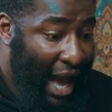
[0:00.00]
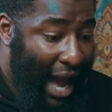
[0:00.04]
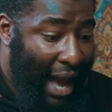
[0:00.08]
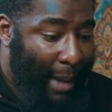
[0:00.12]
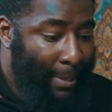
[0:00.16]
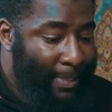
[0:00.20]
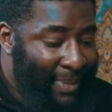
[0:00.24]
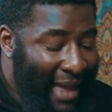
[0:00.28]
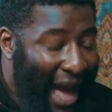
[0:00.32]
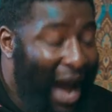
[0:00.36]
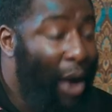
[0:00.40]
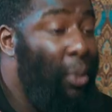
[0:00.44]

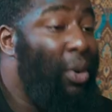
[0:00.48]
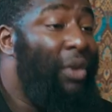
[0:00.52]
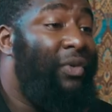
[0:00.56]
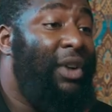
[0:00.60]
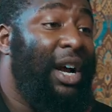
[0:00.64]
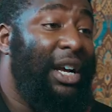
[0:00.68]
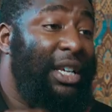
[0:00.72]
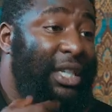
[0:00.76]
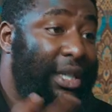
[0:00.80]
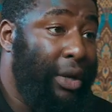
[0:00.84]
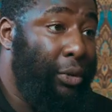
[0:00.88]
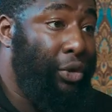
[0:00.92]
And now we've
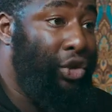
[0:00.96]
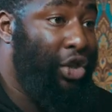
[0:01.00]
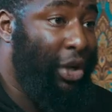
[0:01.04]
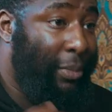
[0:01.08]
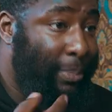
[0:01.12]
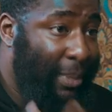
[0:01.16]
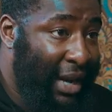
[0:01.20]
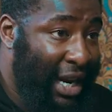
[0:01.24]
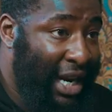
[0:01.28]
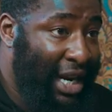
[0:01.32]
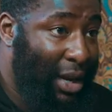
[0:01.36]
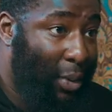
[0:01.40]
got
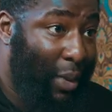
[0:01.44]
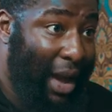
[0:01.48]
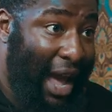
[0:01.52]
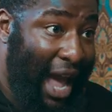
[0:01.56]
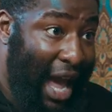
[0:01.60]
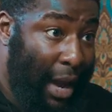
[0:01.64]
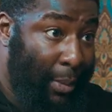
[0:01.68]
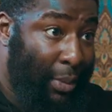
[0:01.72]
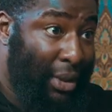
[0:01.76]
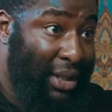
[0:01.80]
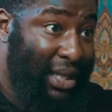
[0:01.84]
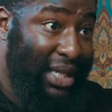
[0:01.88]
social media,
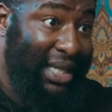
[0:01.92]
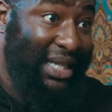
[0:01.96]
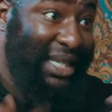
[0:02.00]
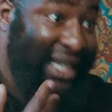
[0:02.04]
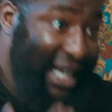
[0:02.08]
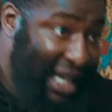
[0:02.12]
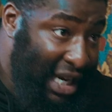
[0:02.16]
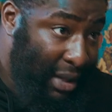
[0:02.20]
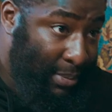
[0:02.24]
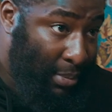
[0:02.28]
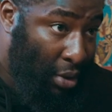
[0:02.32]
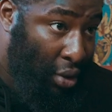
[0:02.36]
we're able to
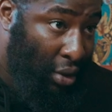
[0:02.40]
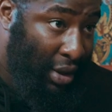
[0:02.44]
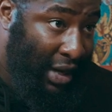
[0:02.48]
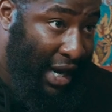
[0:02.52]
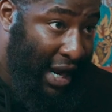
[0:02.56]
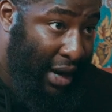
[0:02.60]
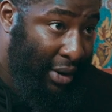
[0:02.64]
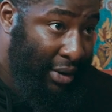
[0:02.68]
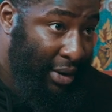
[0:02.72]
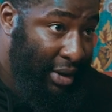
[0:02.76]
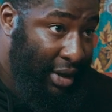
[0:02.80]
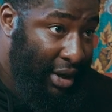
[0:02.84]
see it more
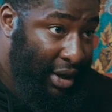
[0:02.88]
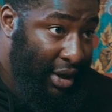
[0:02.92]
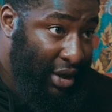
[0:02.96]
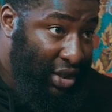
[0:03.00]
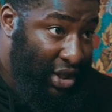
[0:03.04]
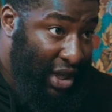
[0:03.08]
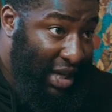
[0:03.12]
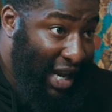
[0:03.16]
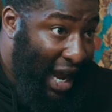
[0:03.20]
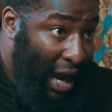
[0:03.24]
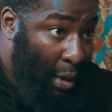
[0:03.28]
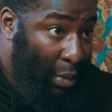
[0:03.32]
now.
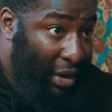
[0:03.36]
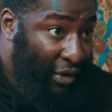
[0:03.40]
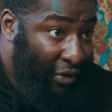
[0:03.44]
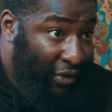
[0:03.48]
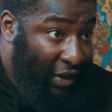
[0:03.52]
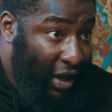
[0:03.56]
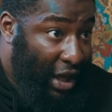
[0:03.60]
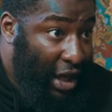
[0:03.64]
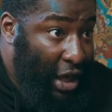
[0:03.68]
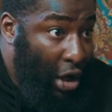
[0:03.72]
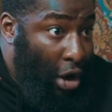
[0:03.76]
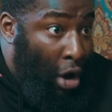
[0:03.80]
So now we're
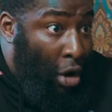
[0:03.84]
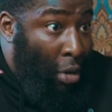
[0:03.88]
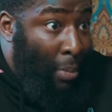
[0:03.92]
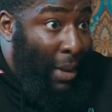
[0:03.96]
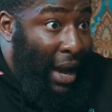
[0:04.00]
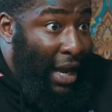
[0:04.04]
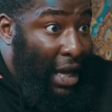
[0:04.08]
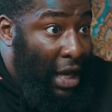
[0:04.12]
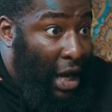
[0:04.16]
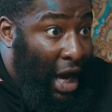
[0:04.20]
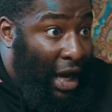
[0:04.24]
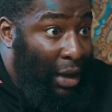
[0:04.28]
thinking, oh
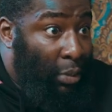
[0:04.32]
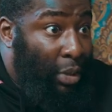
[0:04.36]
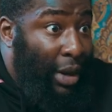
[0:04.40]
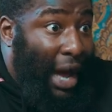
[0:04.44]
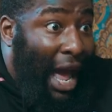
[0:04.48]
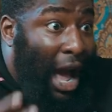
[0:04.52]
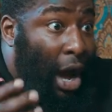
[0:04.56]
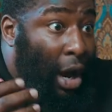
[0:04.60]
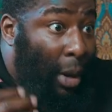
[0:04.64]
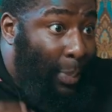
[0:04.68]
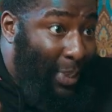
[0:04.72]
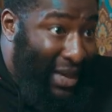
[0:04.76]
my God,
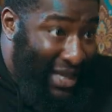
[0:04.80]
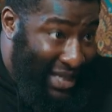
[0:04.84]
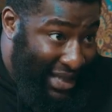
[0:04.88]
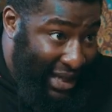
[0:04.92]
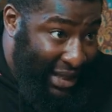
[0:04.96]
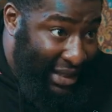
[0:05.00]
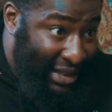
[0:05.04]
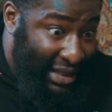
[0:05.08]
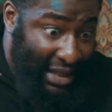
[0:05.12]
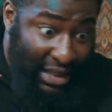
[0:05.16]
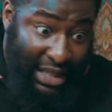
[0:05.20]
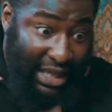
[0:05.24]
we're
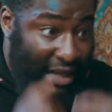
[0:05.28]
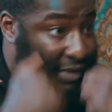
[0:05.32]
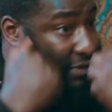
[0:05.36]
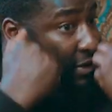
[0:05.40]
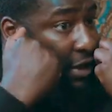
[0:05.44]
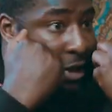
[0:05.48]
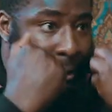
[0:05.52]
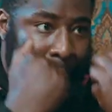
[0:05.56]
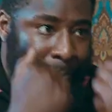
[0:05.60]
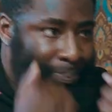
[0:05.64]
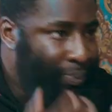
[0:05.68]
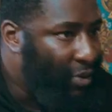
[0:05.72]

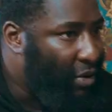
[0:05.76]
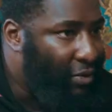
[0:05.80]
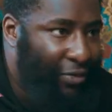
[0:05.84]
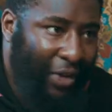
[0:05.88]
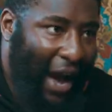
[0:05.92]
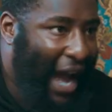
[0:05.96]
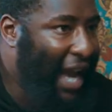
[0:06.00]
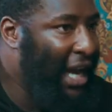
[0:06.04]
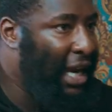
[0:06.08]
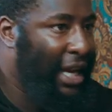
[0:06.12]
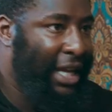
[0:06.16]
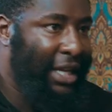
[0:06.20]
hypersensitive,
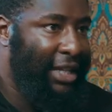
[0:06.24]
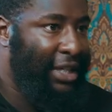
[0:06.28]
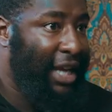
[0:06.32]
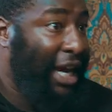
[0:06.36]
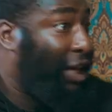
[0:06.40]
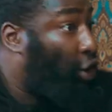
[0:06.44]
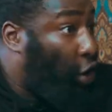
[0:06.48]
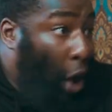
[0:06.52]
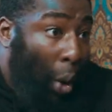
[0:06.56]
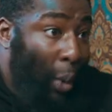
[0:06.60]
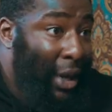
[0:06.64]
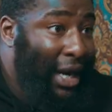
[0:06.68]
violence,
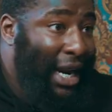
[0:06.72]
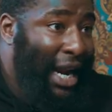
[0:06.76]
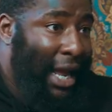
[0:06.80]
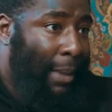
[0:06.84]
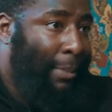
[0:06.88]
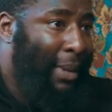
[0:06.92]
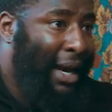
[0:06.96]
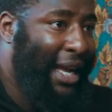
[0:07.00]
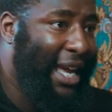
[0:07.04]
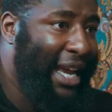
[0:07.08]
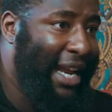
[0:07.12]
I don't want to let my